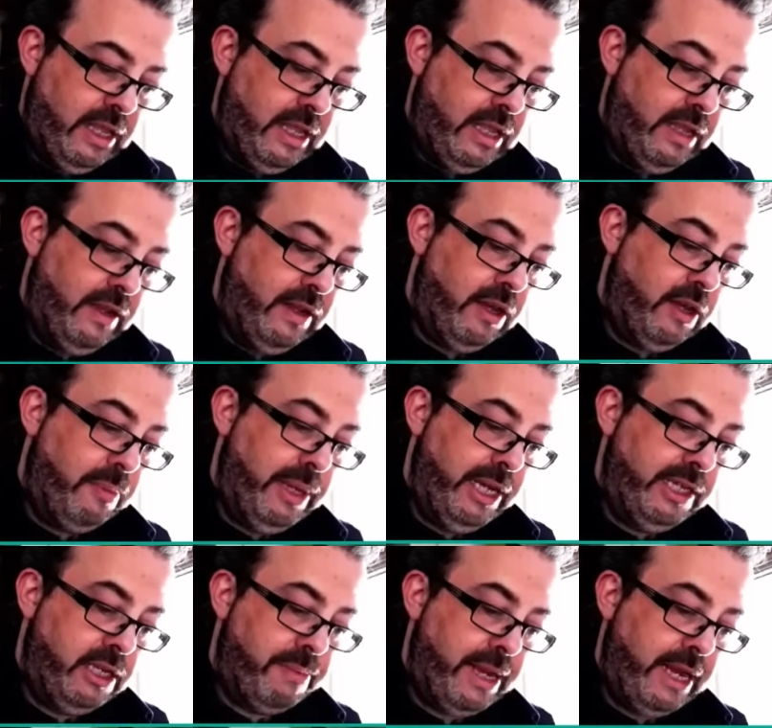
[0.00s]
You got a piece
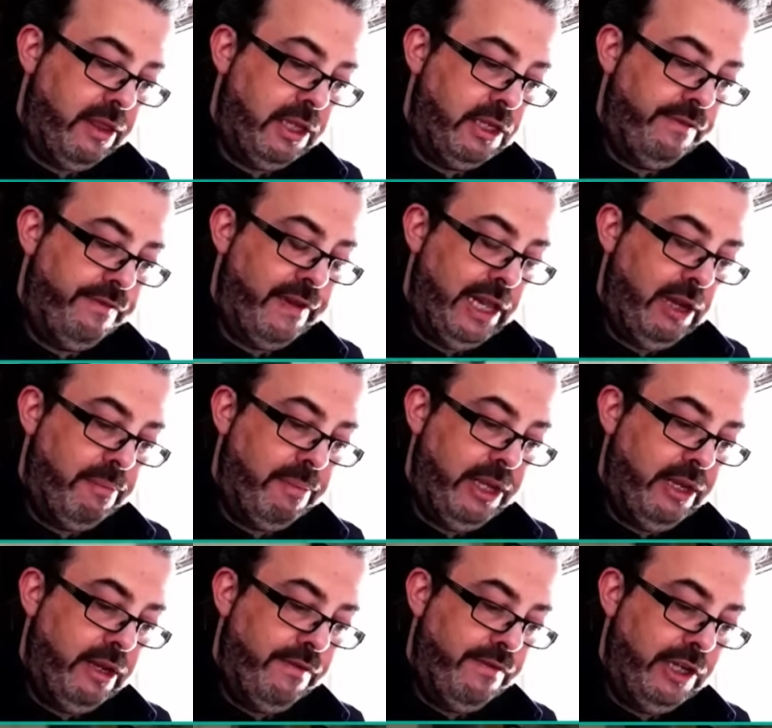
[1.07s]
about the development
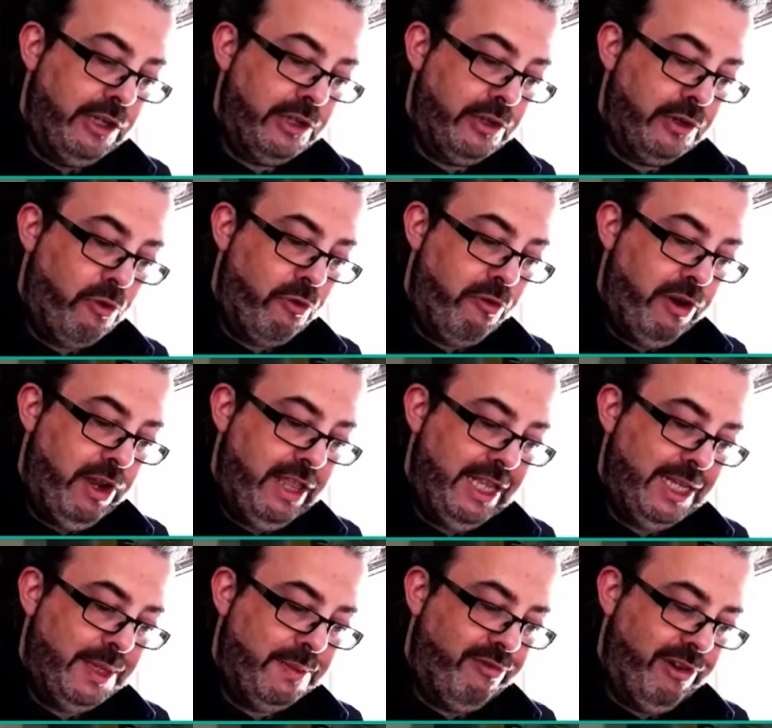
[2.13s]
of each story. That's
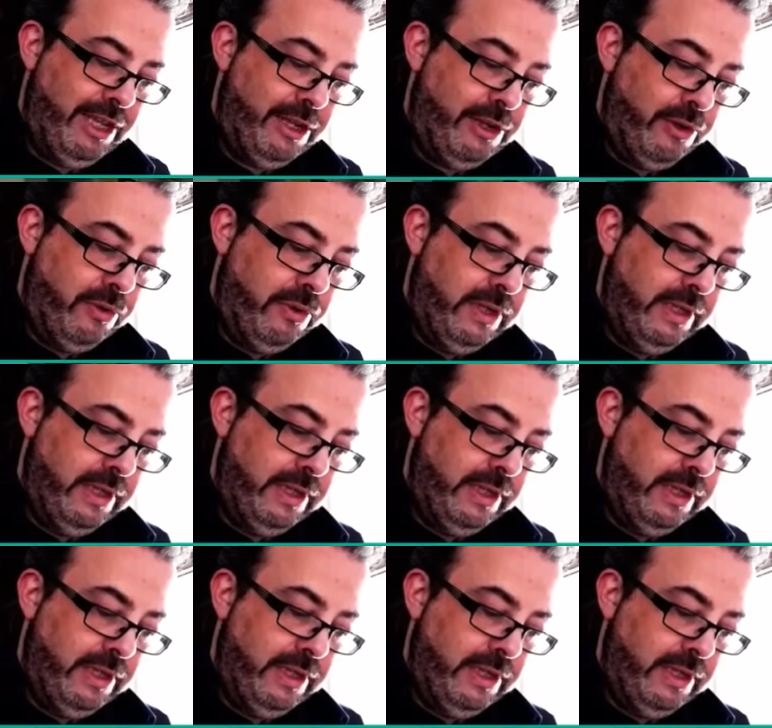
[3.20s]
pretty cool.